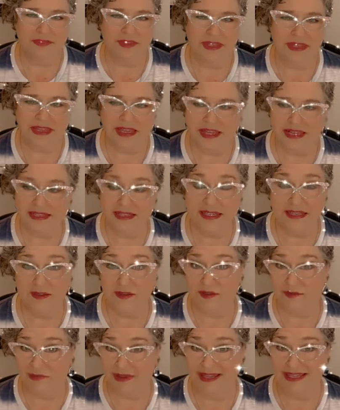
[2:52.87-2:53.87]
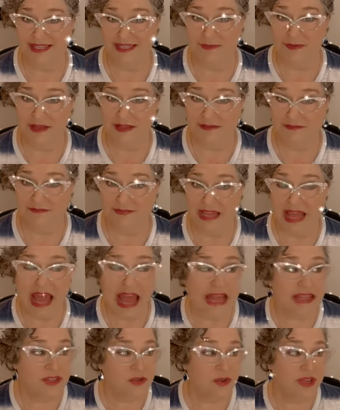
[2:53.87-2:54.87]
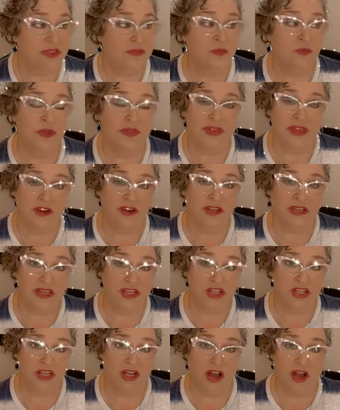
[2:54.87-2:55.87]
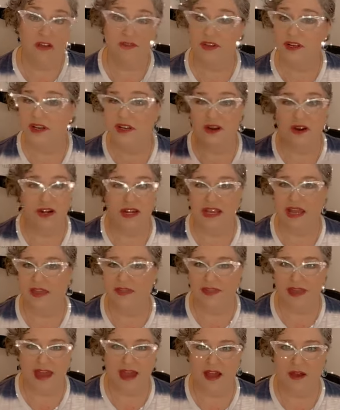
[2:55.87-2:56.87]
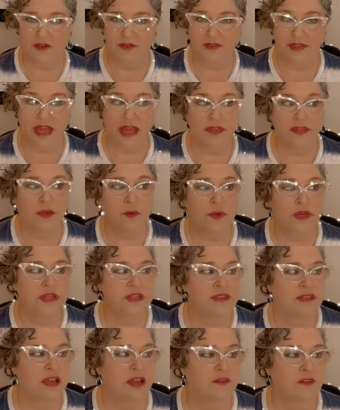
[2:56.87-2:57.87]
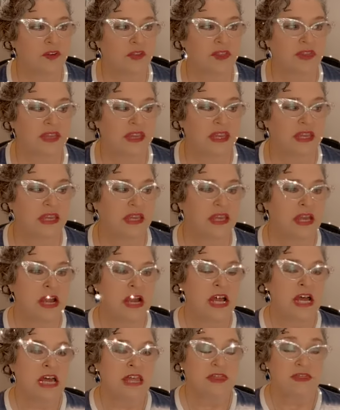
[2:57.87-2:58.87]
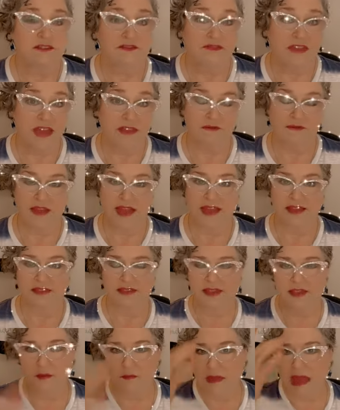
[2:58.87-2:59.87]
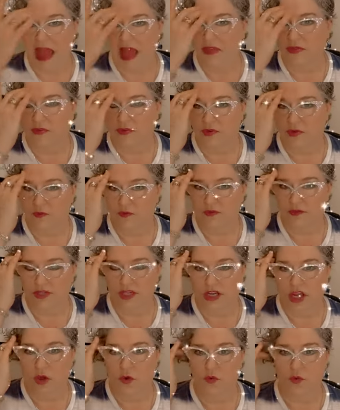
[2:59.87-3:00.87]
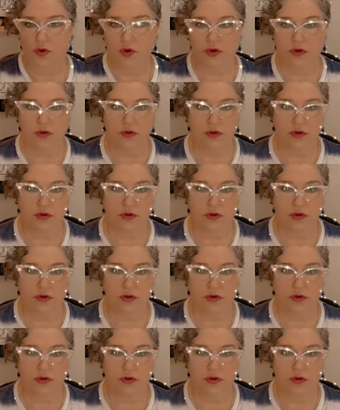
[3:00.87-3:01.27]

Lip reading: like I said, it was a bad smell. And so even with the air conditioning off, it had already gotten in the house. And then we discovered the vent fans in the bathrooms, were